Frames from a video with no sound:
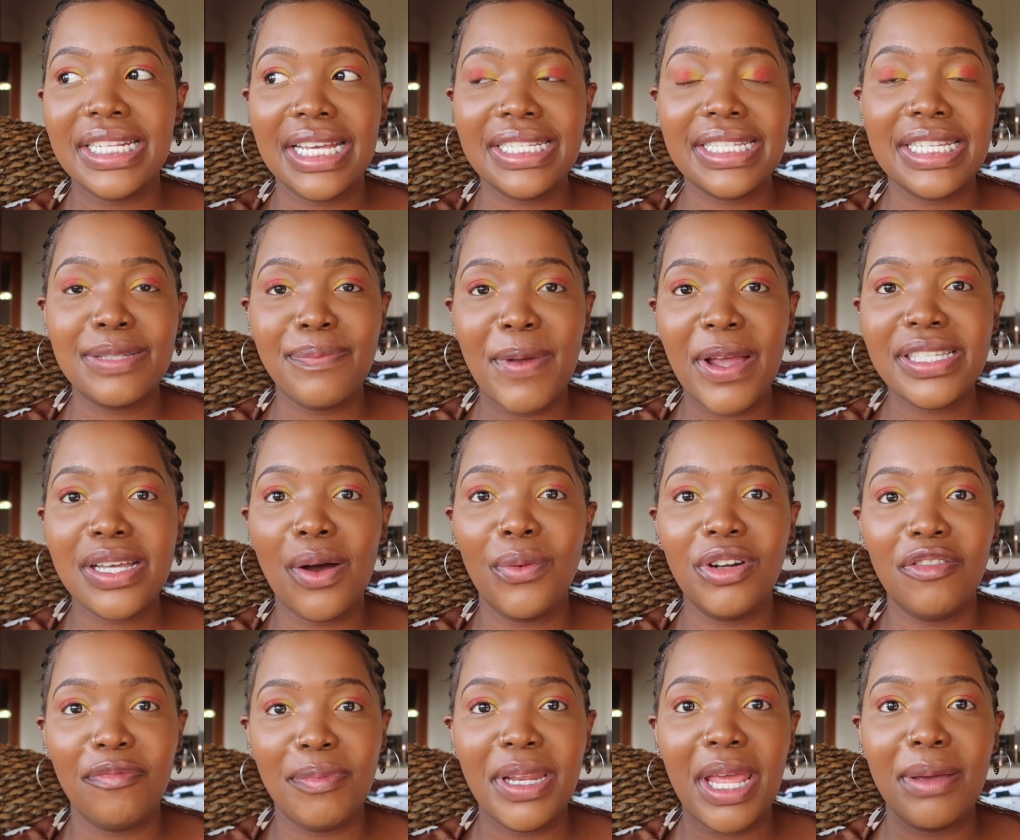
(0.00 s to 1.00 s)
And I suspect I
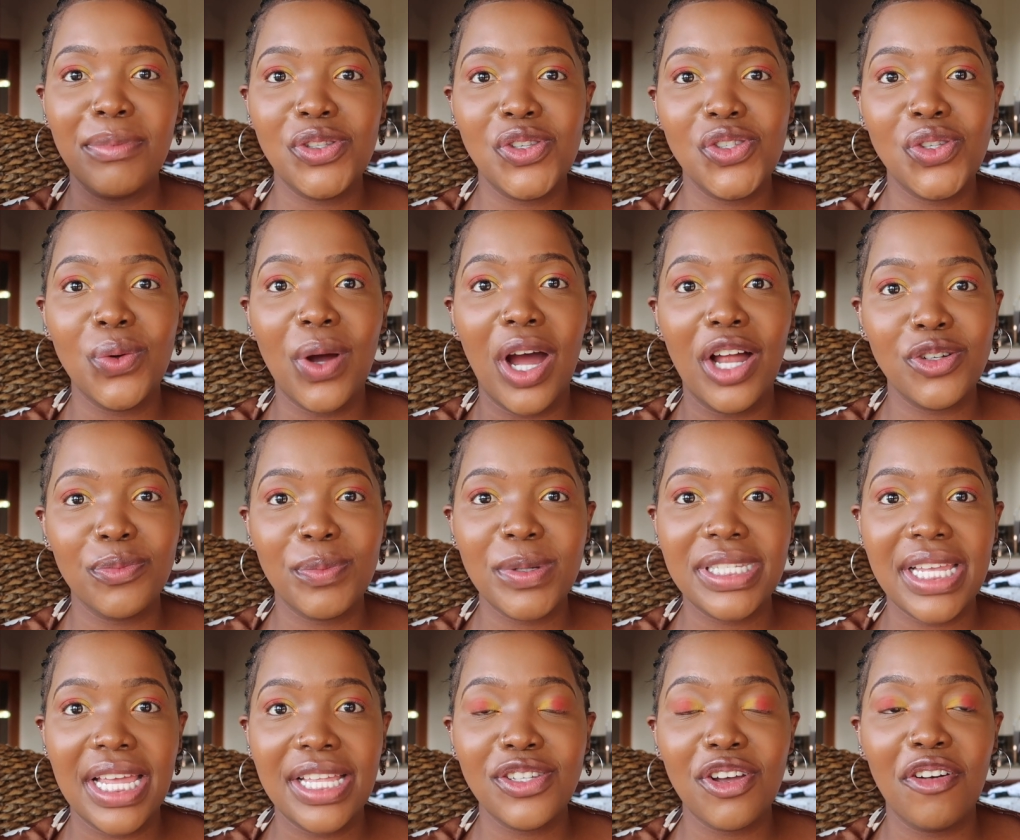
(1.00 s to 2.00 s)
will have been able to do
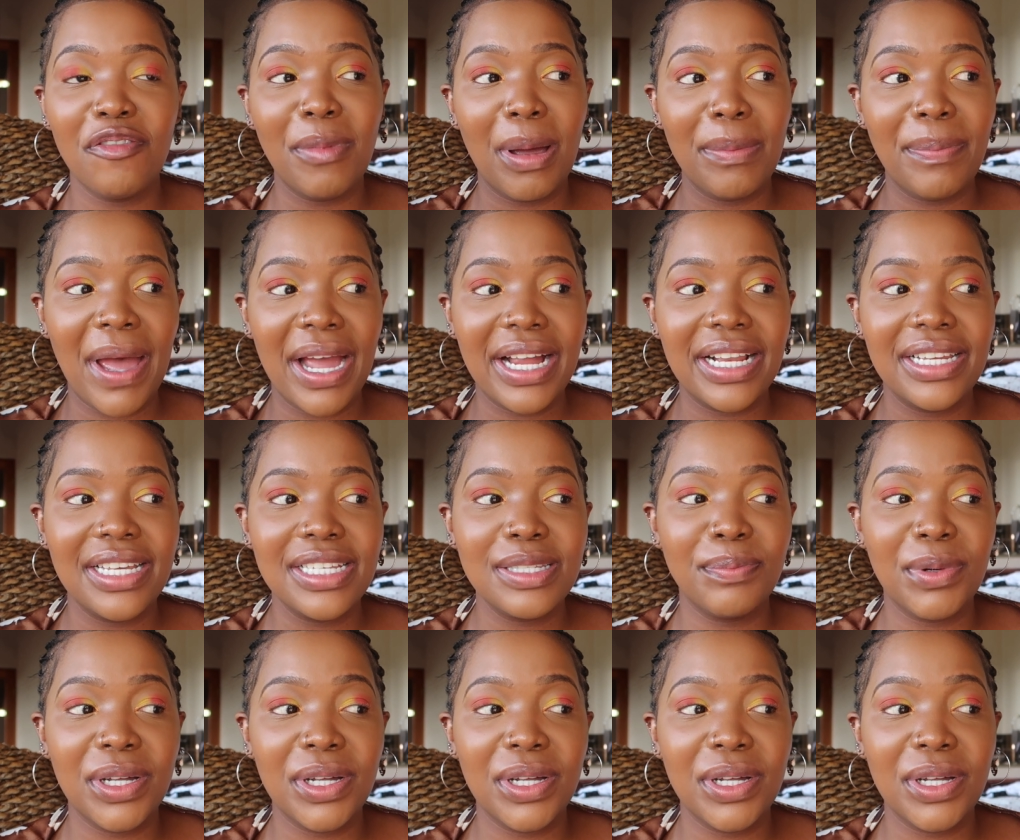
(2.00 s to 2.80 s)
100% of my backlist.